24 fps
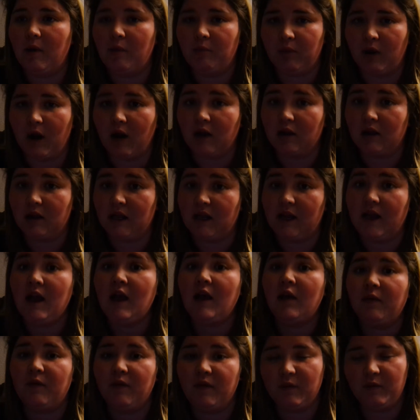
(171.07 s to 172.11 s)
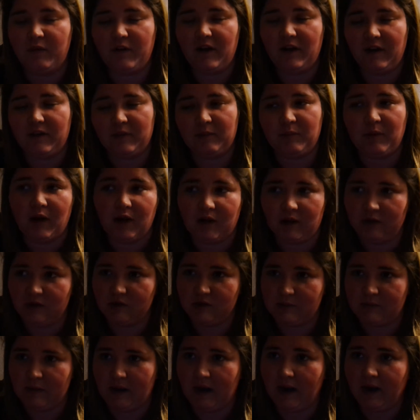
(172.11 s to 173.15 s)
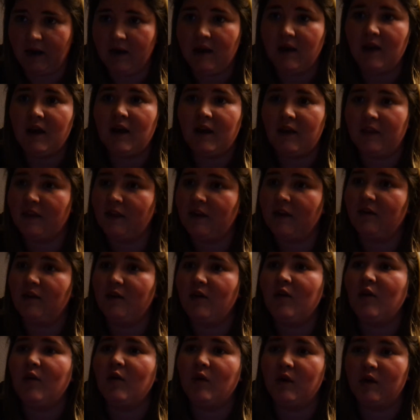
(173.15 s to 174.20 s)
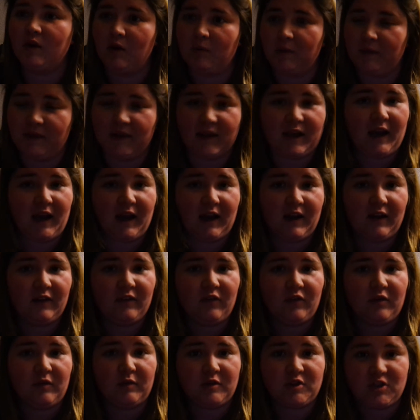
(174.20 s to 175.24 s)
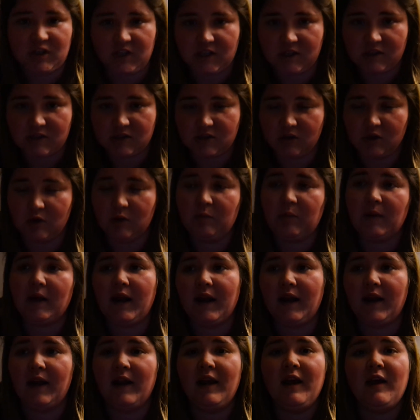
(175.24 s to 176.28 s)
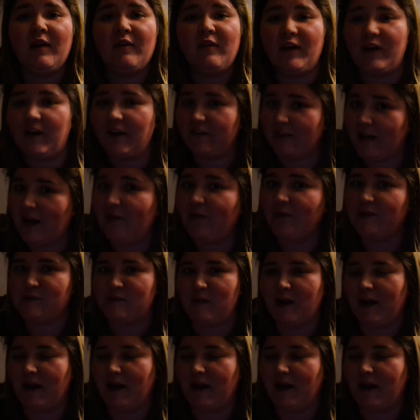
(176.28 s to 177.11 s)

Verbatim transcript: and broccoli, and then found out the broccoli was bad. And then we opened the can of cheese soup and found out that was